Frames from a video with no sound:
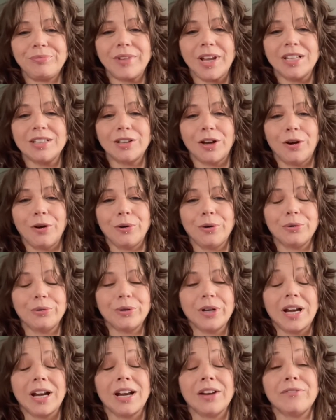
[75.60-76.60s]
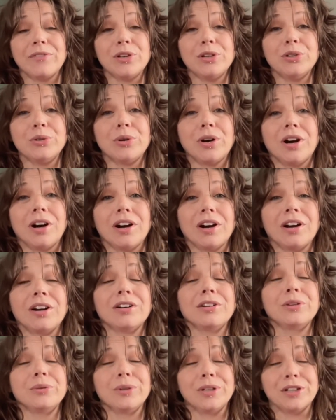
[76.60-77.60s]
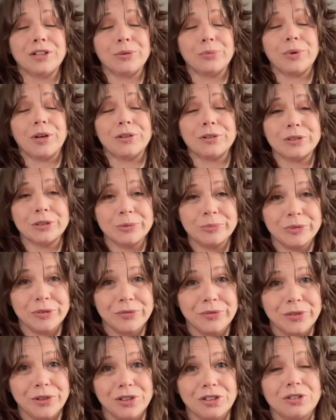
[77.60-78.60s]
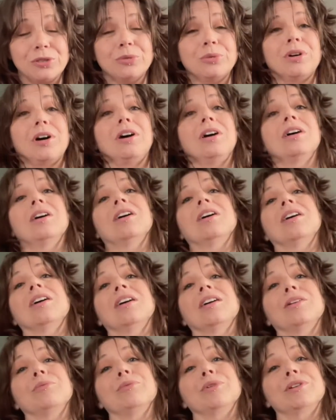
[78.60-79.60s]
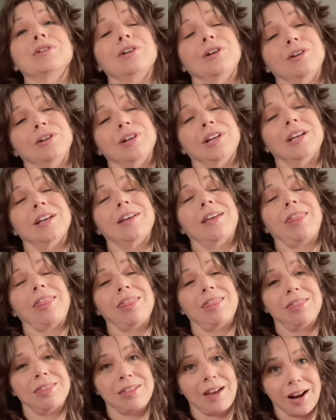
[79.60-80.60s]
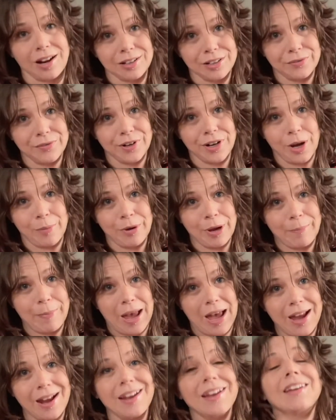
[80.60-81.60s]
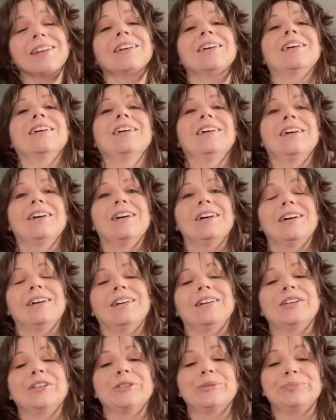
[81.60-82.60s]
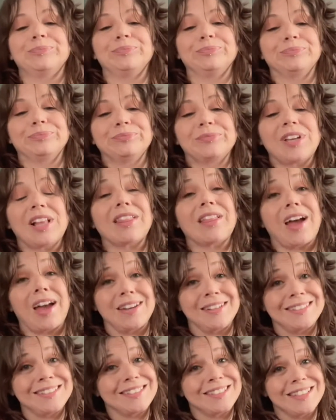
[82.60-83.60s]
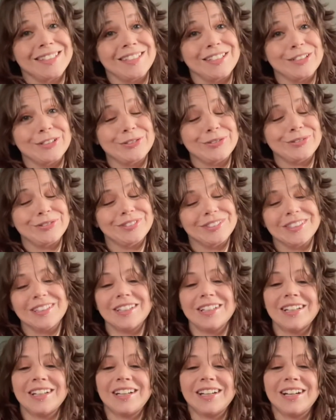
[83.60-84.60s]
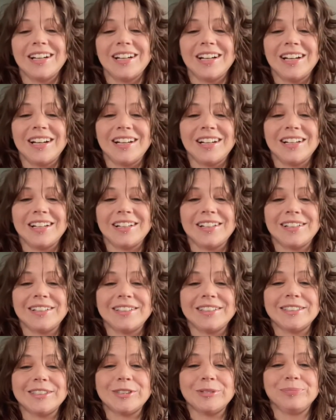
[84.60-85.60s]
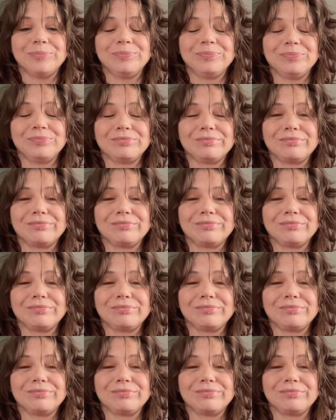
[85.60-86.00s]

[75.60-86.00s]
and if you are new here, welcome. If you are returning, thanks for coming back. Glad to see you. Um,